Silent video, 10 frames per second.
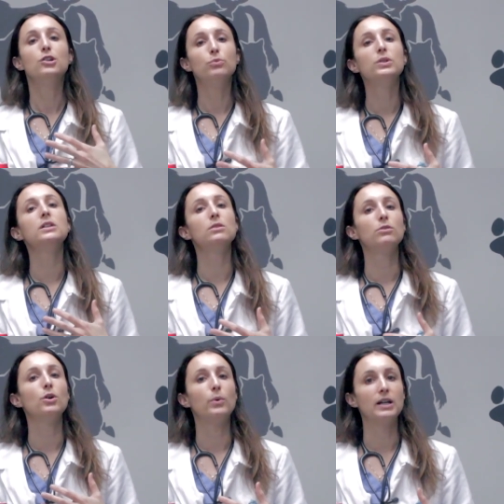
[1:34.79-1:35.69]
you really
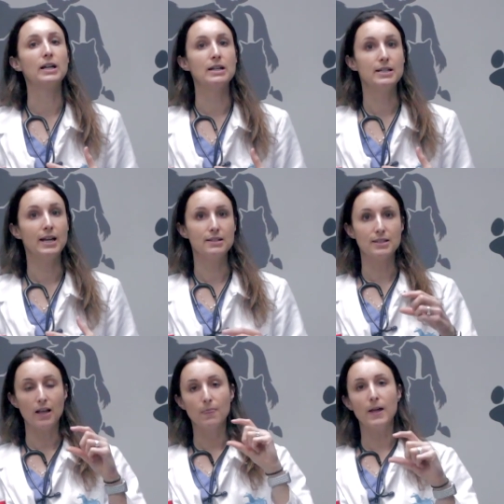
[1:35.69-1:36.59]
don't know what it
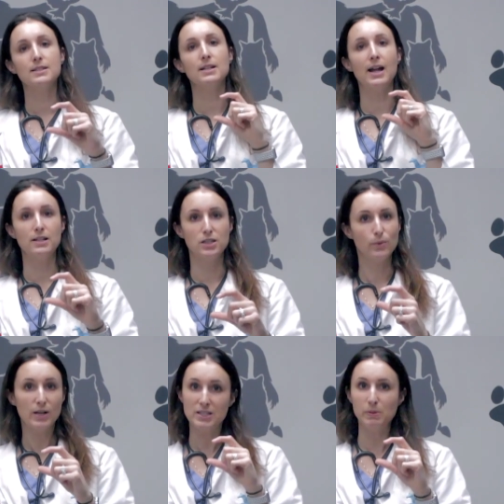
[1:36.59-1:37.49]
contains unless it has
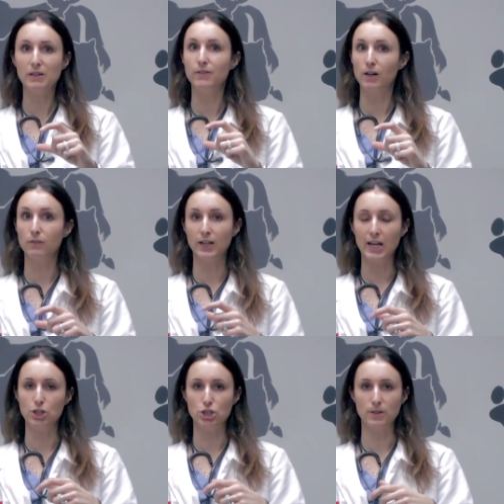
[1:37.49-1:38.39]
USP
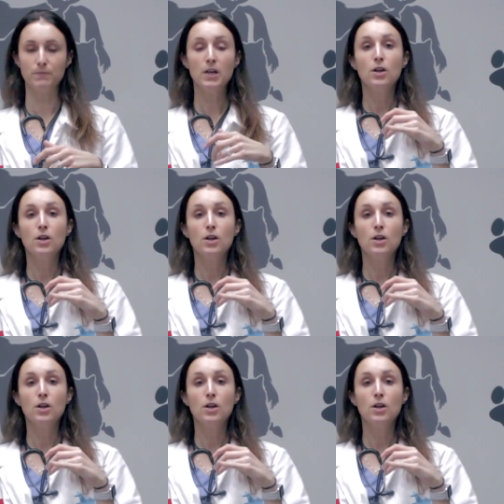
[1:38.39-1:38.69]
verification.